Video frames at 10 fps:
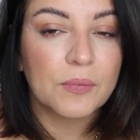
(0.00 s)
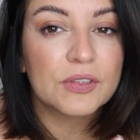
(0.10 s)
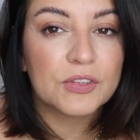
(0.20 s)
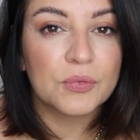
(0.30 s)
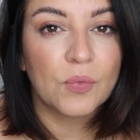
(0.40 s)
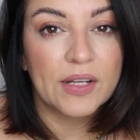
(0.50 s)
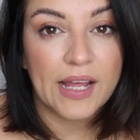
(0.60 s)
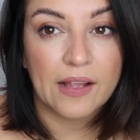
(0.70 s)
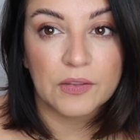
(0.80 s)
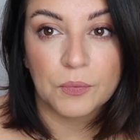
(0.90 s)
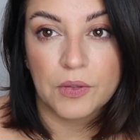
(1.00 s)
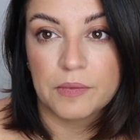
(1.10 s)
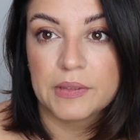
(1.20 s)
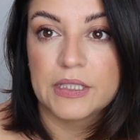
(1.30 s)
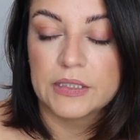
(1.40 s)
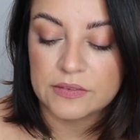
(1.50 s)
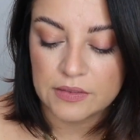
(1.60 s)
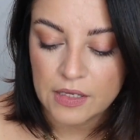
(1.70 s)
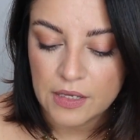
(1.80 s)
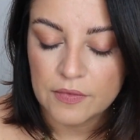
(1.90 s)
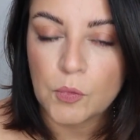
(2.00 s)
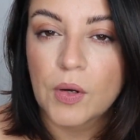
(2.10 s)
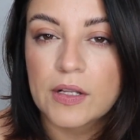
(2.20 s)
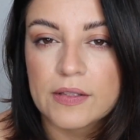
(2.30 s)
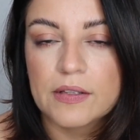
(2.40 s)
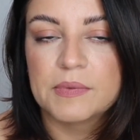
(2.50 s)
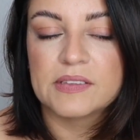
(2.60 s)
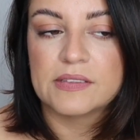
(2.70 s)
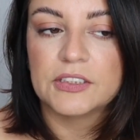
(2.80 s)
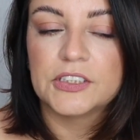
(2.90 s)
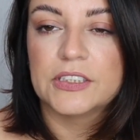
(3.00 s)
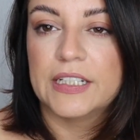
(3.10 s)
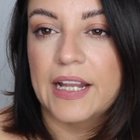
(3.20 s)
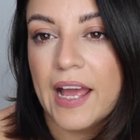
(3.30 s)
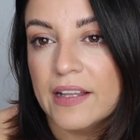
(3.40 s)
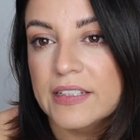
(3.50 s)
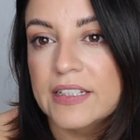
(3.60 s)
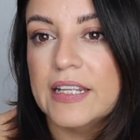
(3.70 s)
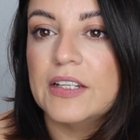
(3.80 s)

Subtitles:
I went to one Allen one because the run club is essentially in Allen,